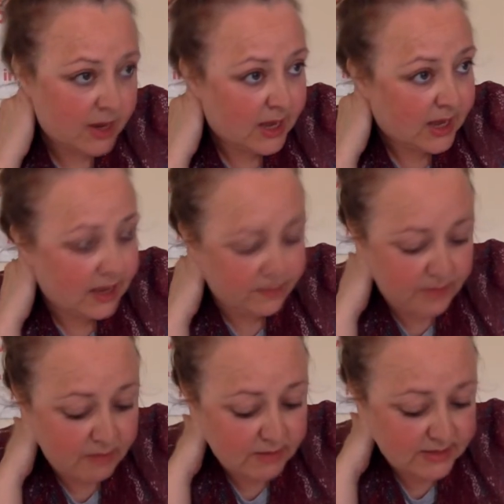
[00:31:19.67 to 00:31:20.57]
If
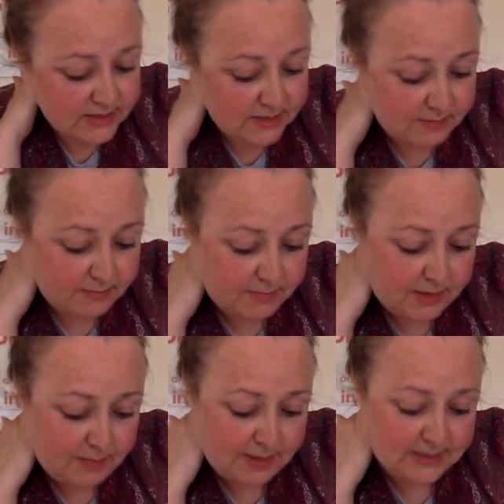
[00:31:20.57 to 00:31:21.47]
there is some
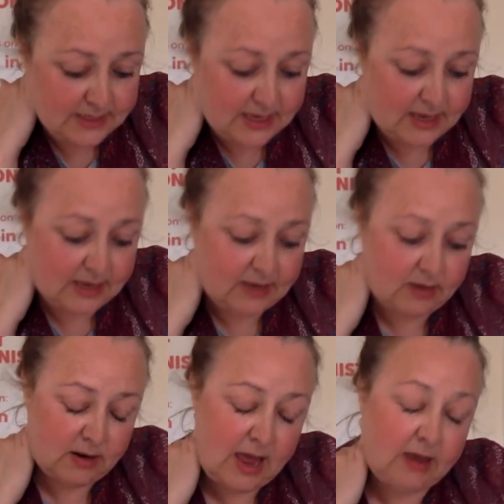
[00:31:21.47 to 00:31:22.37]
hepatic
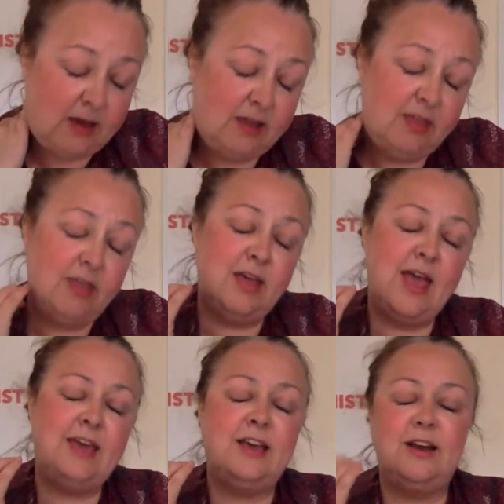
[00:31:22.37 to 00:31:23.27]

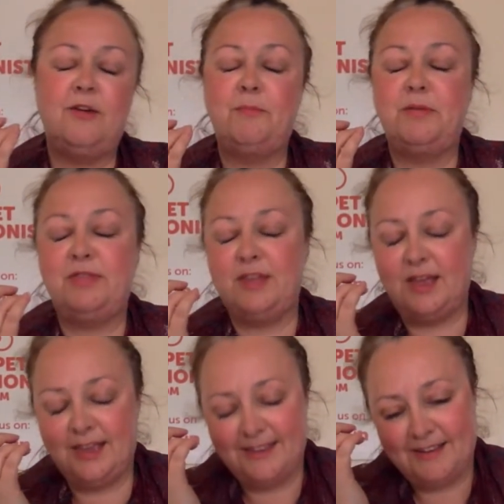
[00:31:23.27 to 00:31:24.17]

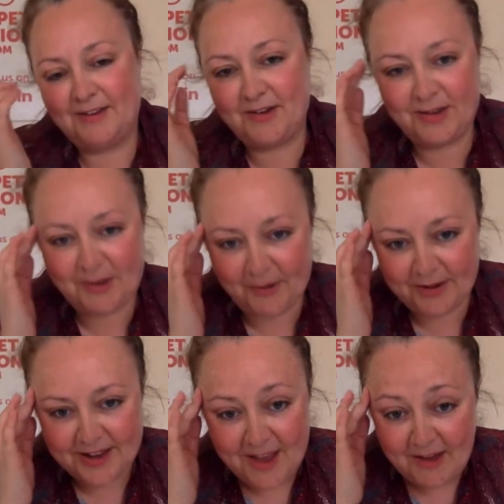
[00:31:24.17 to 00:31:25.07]
encephalopathy,
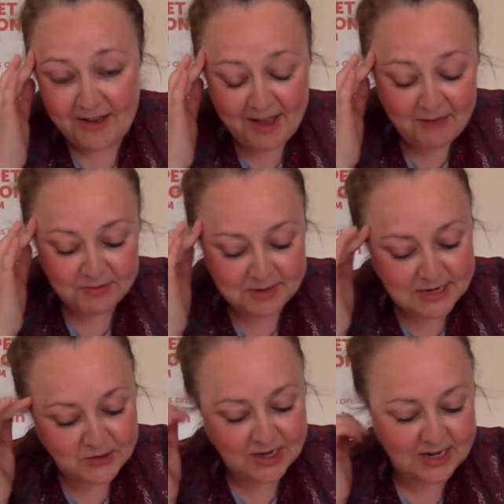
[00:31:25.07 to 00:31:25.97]
I haven't been
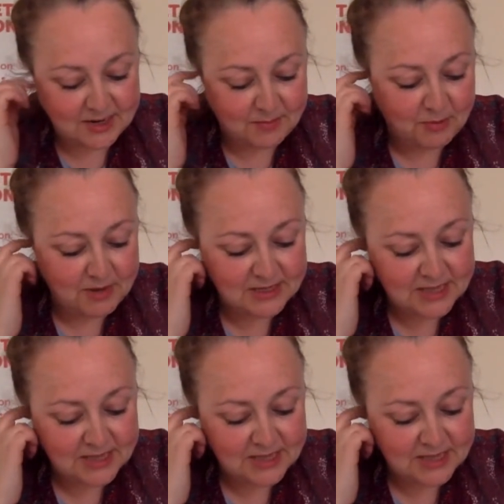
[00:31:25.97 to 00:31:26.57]
drinking, I promise.